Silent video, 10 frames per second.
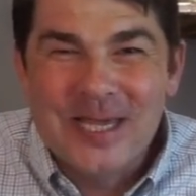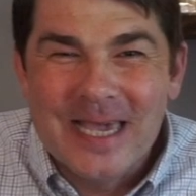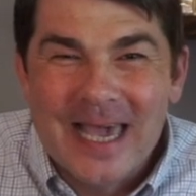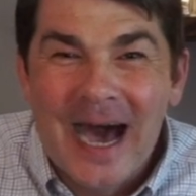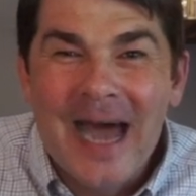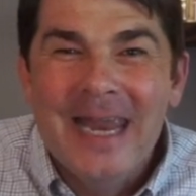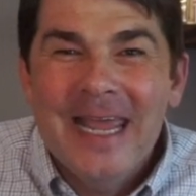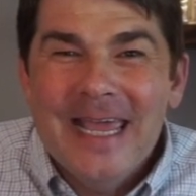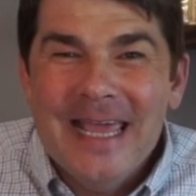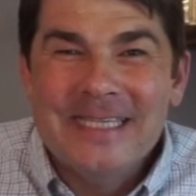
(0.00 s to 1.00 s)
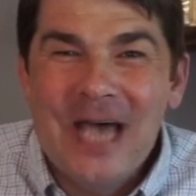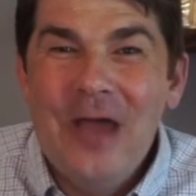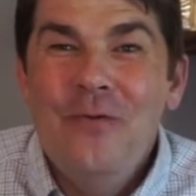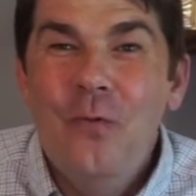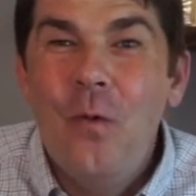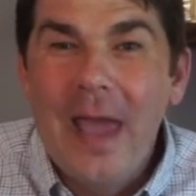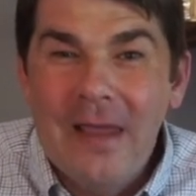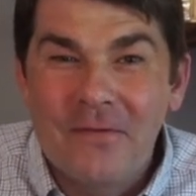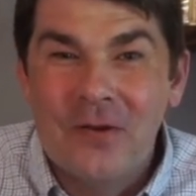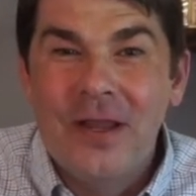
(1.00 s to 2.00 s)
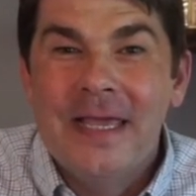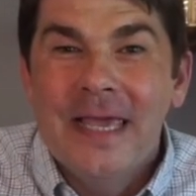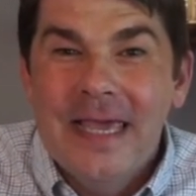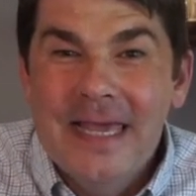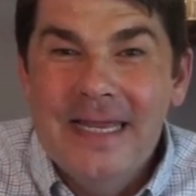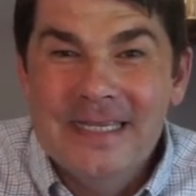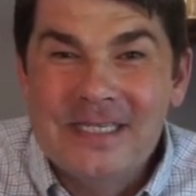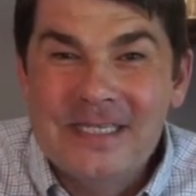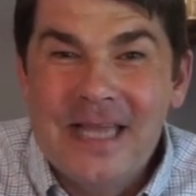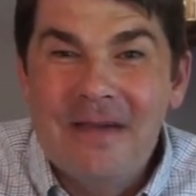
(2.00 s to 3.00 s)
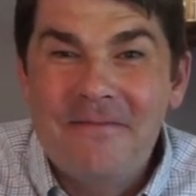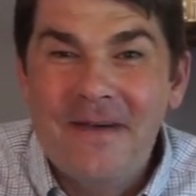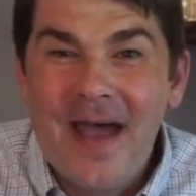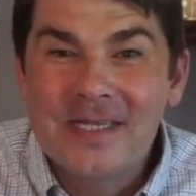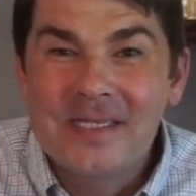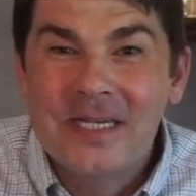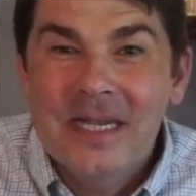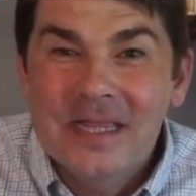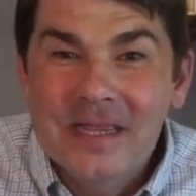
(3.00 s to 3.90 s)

that God is unwavering in his steadfast